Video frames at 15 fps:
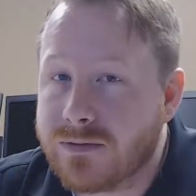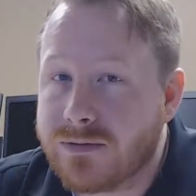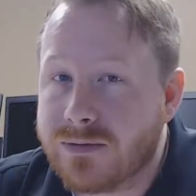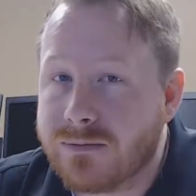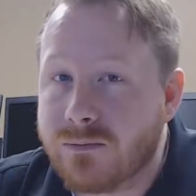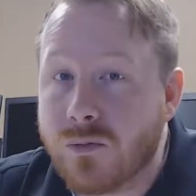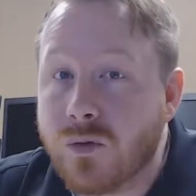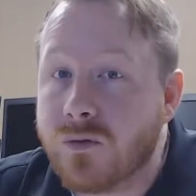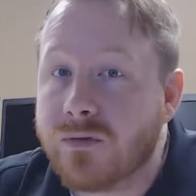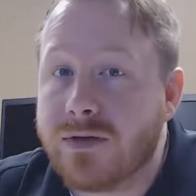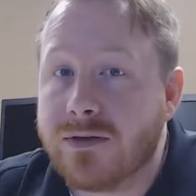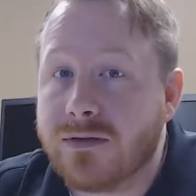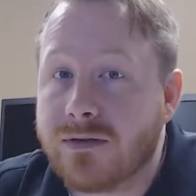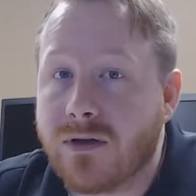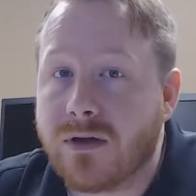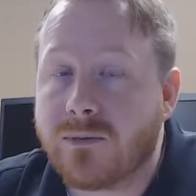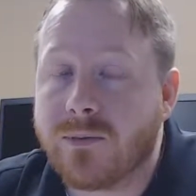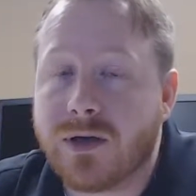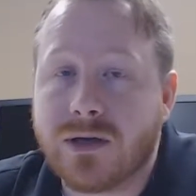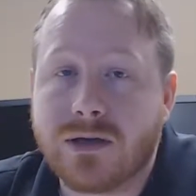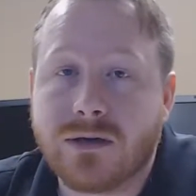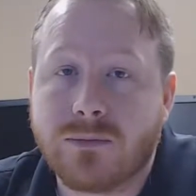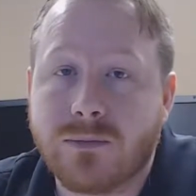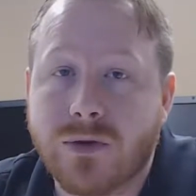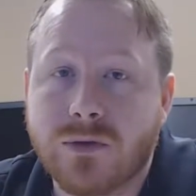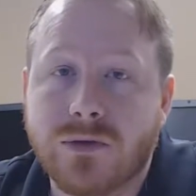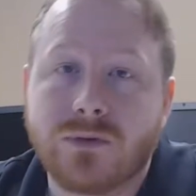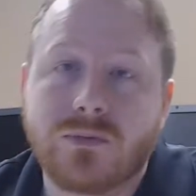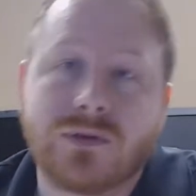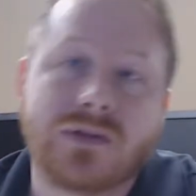movies on my computer
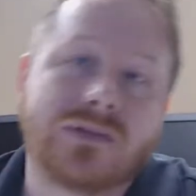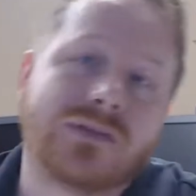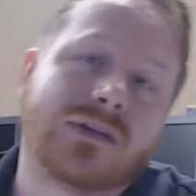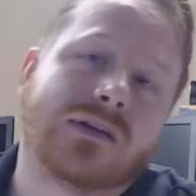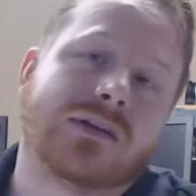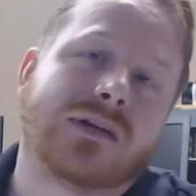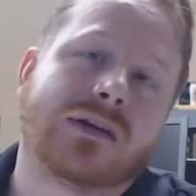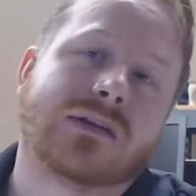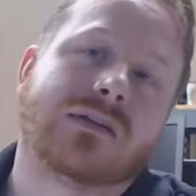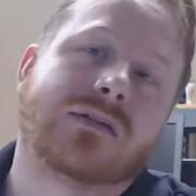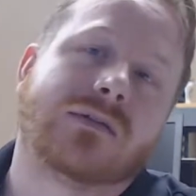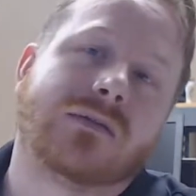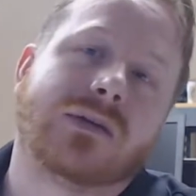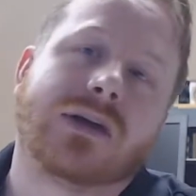with this thing connected to it,